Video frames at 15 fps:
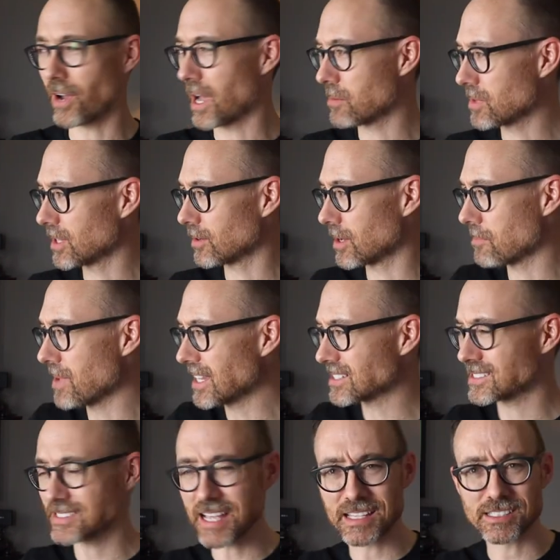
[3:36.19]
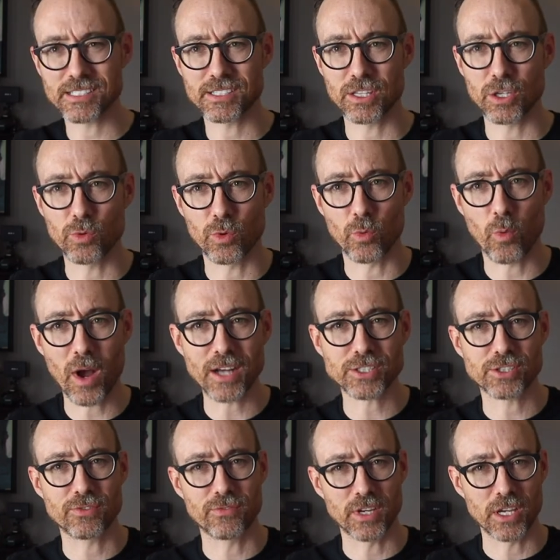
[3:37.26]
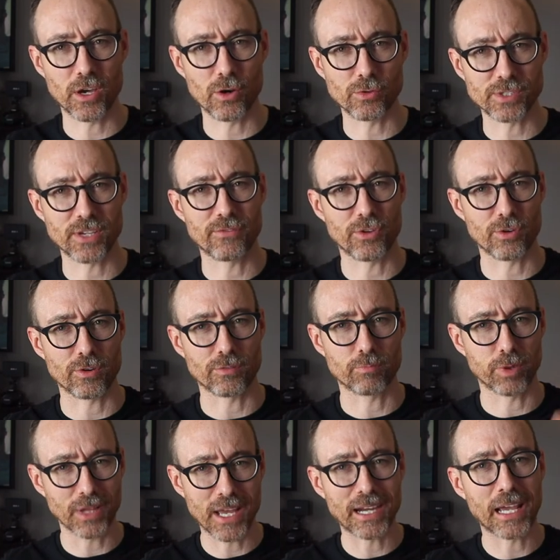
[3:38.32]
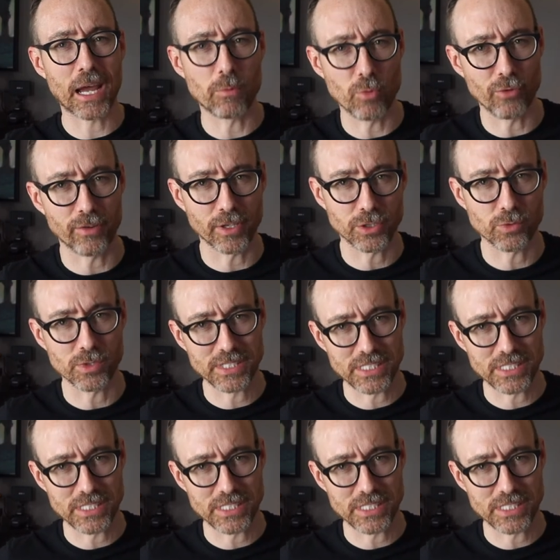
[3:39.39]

I mean, it makes sense that you would watch the videos if you're planning on moving to a